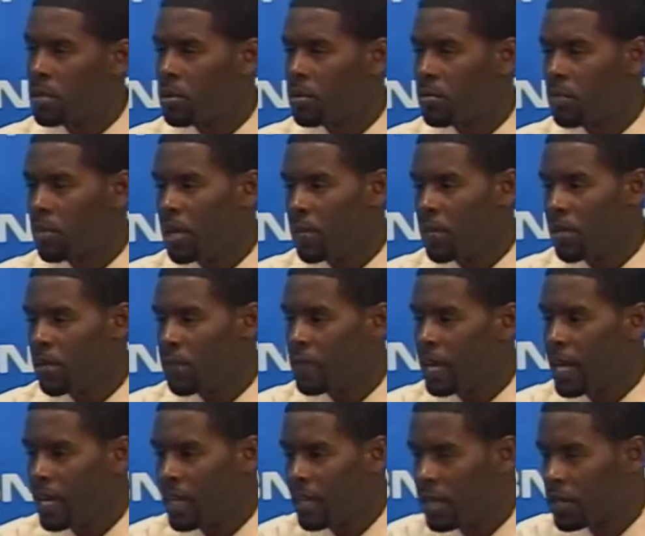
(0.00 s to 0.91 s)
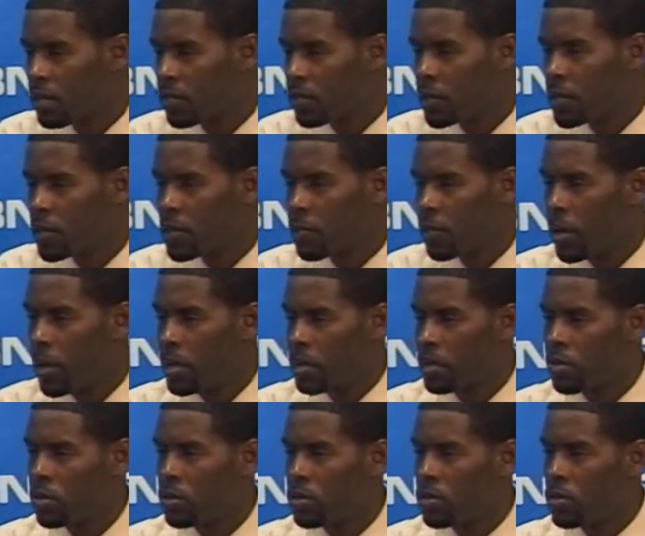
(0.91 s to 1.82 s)
maybe violent
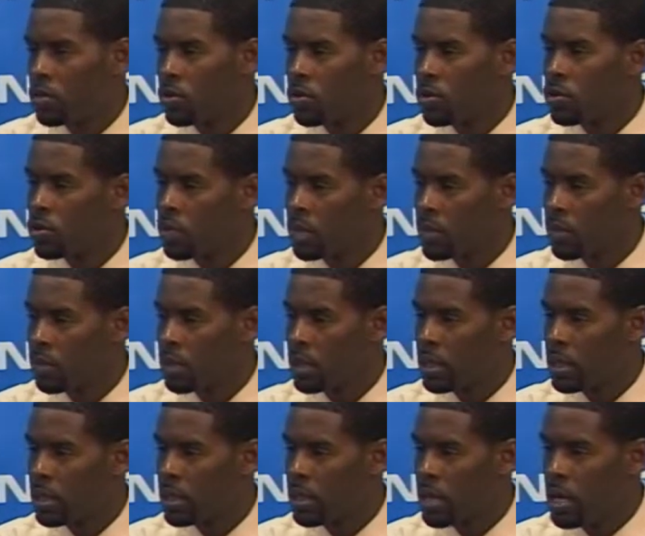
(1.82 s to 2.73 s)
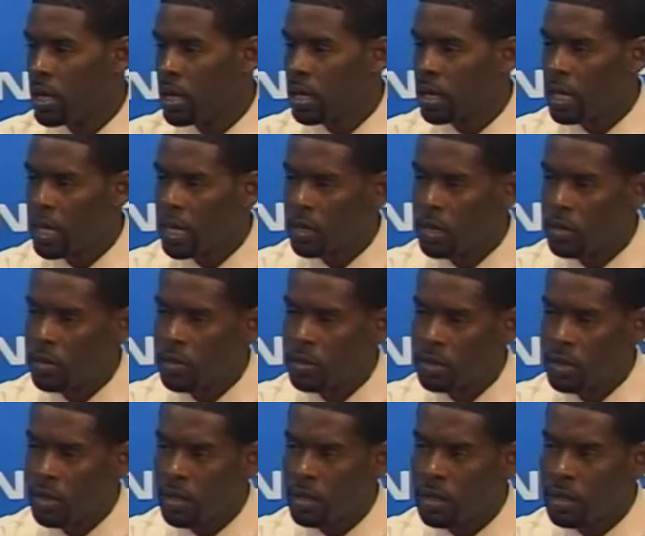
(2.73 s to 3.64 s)
response to treatment. Can you
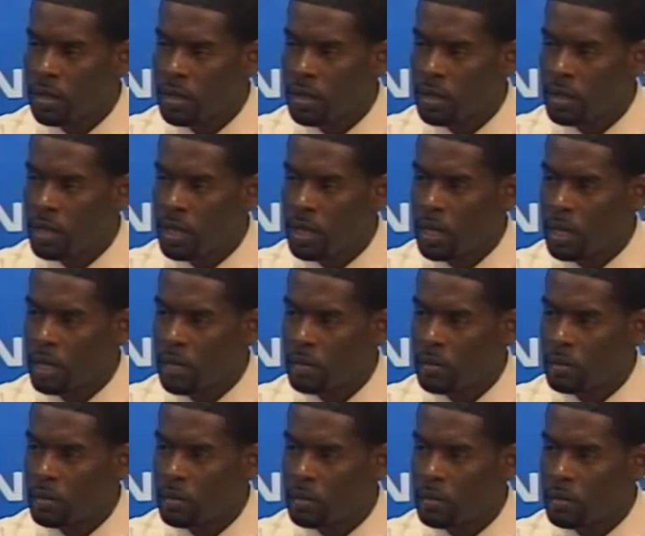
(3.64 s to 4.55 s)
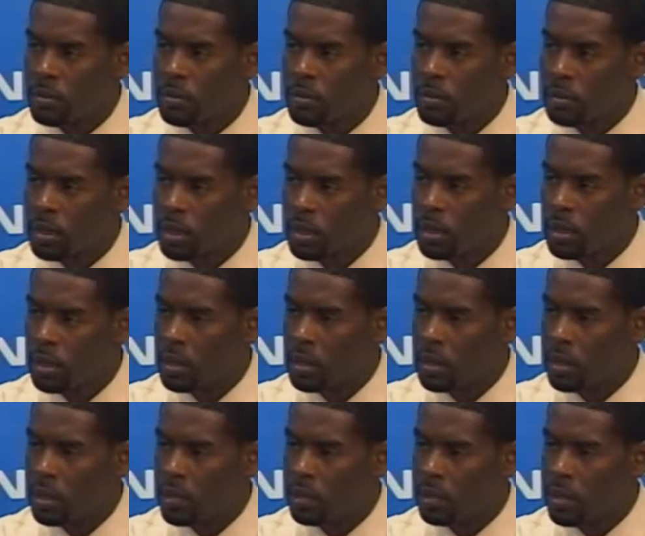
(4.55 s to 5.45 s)
see this in
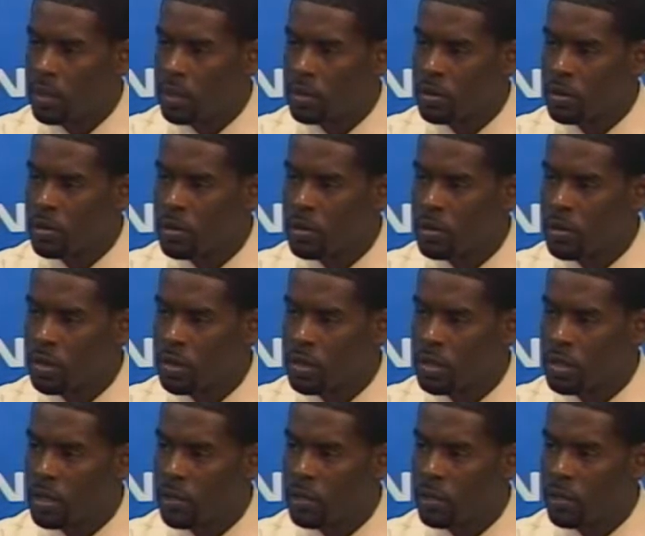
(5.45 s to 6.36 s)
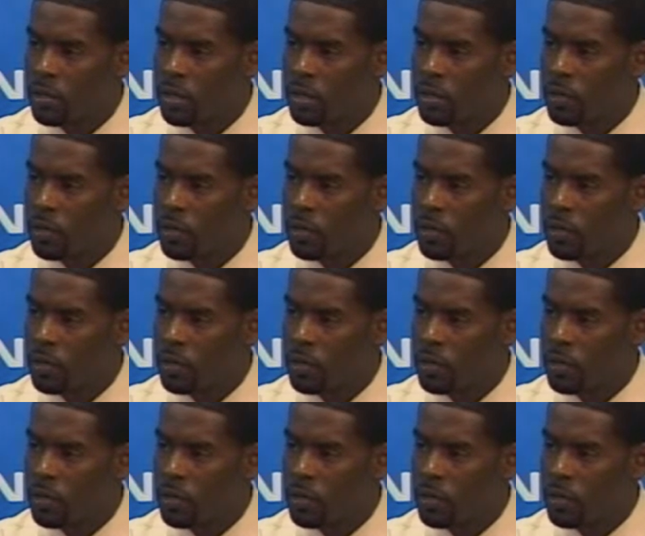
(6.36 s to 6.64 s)
persons who are suffering